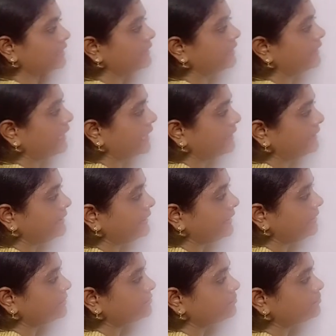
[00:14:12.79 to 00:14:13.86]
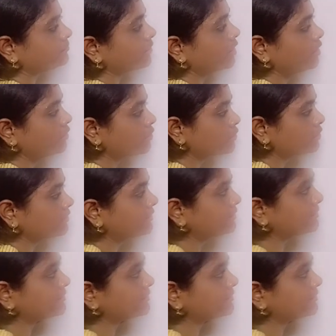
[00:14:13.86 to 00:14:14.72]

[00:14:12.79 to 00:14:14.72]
90. So this